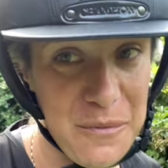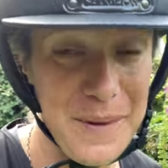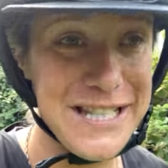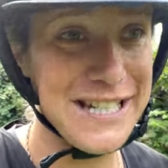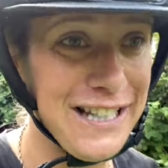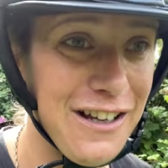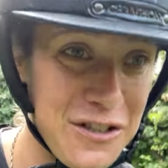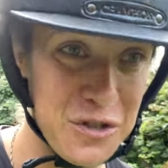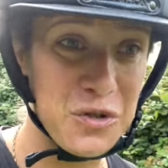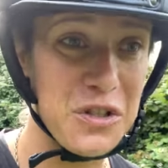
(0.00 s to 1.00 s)
basically, I
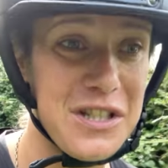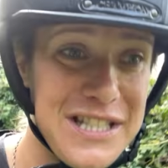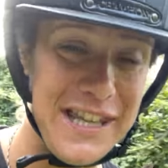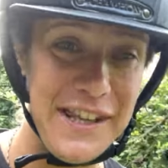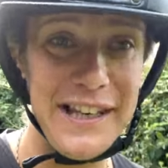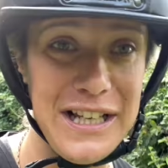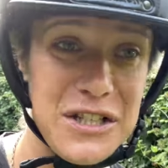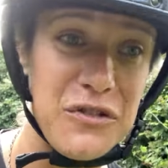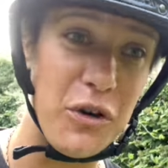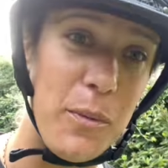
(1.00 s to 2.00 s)
just sent the link
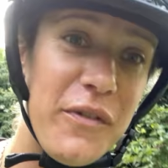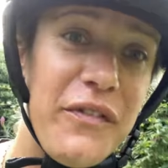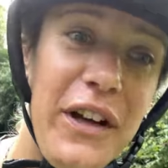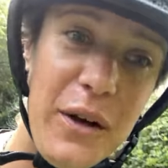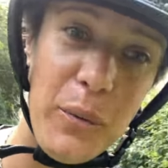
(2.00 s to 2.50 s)
to Rob via